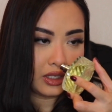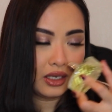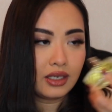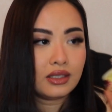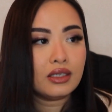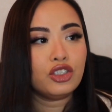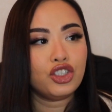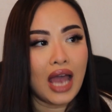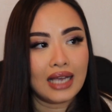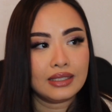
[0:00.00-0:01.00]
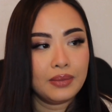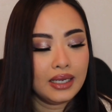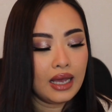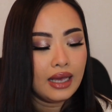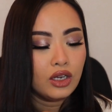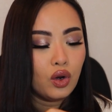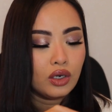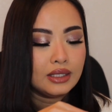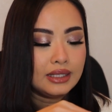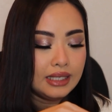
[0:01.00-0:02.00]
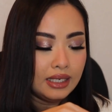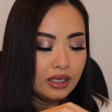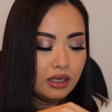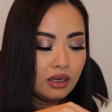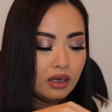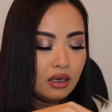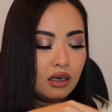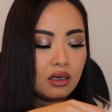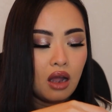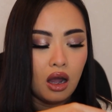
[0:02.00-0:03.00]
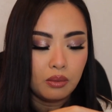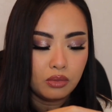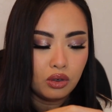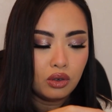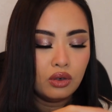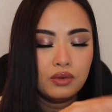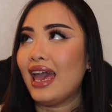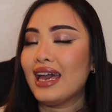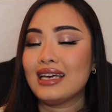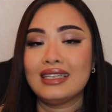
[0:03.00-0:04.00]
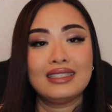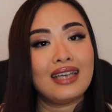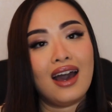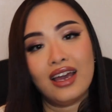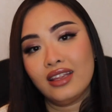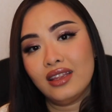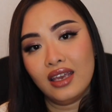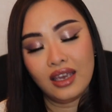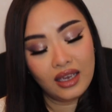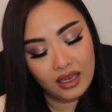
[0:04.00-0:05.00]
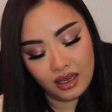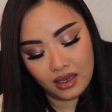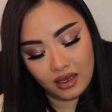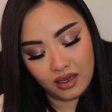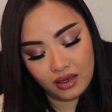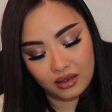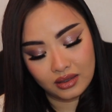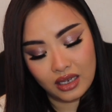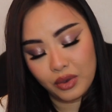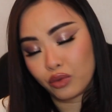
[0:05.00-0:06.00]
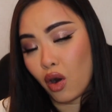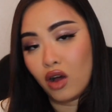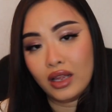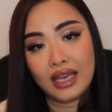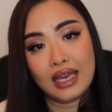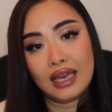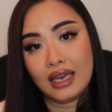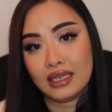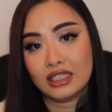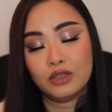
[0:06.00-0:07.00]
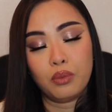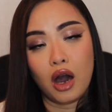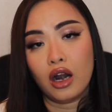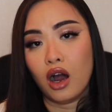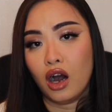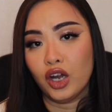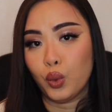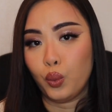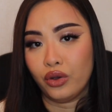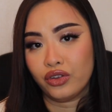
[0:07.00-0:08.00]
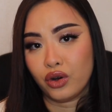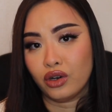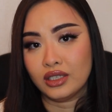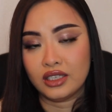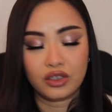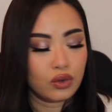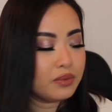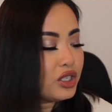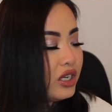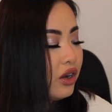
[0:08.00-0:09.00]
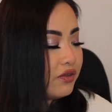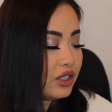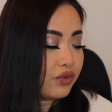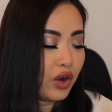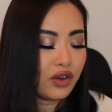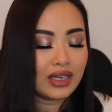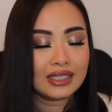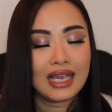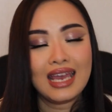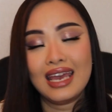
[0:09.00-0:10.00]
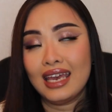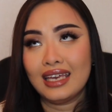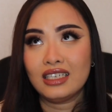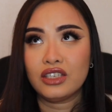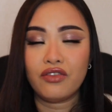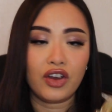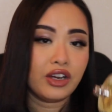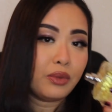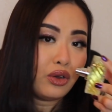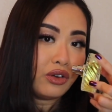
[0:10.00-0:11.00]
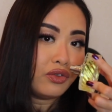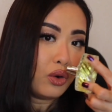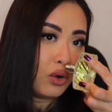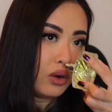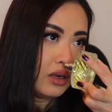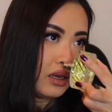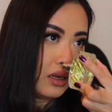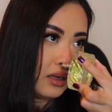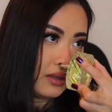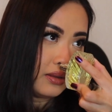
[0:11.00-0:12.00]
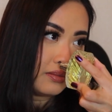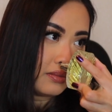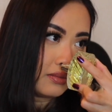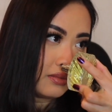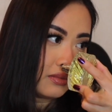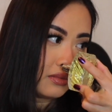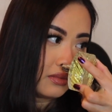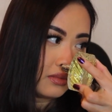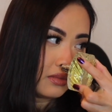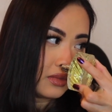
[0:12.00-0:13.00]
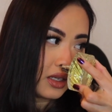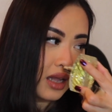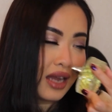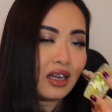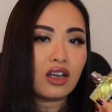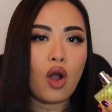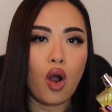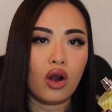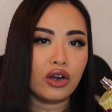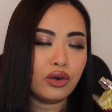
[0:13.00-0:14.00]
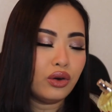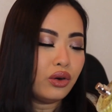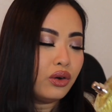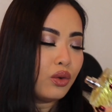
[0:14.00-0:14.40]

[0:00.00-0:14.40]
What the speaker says: It is a jasmine and gardenia combo, and I think Demi Rawlings is spot on with her description of this fragrance. It is a very beautiful, kind of carnal